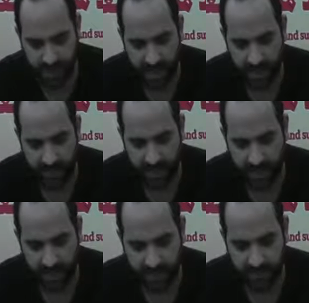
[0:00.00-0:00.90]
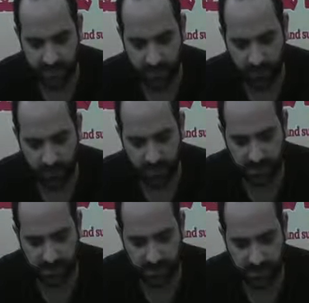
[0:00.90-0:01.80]
Had they had what
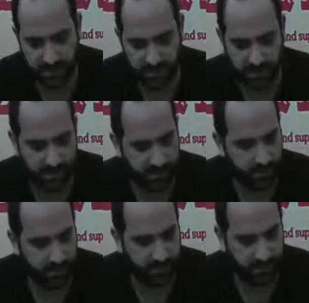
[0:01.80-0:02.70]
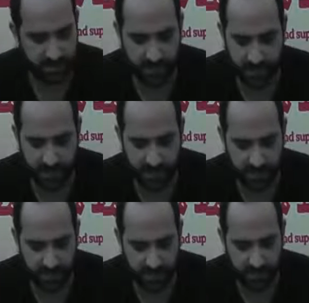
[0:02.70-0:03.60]
suffices them to the end
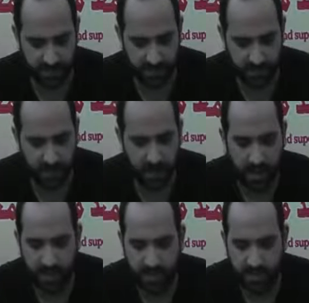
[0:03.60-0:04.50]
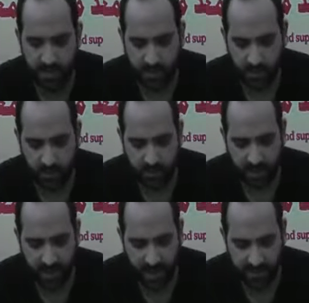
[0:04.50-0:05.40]
of the time, they would
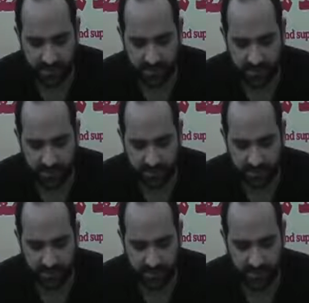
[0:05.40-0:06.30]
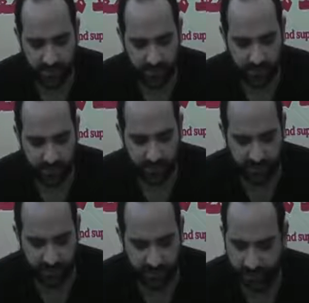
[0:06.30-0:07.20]
not have stopped seeking for
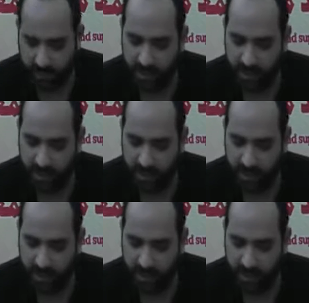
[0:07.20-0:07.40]
provision.